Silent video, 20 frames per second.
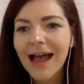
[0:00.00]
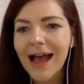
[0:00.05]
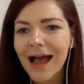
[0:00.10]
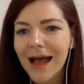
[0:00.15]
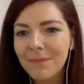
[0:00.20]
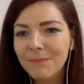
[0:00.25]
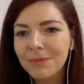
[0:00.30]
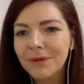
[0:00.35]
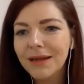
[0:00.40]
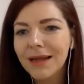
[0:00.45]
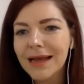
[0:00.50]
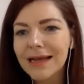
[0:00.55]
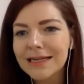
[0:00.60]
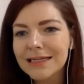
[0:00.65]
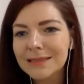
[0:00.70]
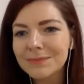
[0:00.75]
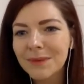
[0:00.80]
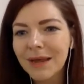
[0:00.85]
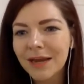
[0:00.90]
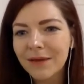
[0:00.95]
Apple, I
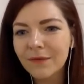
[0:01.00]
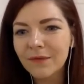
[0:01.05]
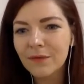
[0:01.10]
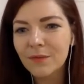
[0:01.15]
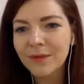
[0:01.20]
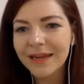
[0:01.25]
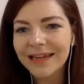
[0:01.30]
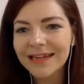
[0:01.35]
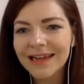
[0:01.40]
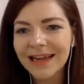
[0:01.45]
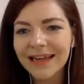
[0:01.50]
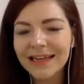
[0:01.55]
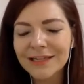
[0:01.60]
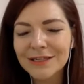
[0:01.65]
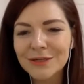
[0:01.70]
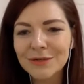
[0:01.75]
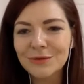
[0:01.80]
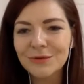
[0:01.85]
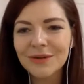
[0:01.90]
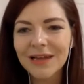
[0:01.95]
spent 3
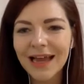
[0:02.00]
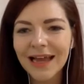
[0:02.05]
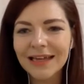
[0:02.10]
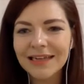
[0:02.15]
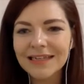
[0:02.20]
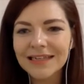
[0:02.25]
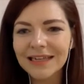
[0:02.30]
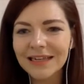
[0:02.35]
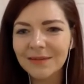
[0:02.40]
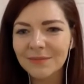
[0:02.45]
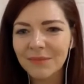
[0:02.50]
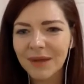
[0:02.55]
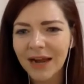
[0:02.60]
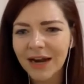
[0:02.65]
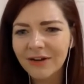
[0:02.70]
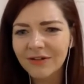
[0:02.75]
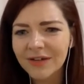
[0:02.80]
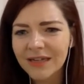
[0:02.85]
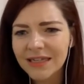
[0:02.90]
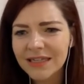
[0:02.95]
days, 2 nights in
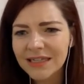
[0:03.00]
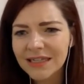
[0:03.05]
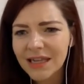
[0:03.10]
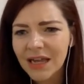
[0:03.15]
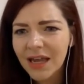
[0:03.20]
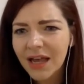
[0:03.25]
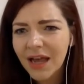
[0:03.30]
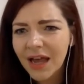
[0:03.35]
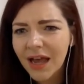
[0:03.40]
Paris.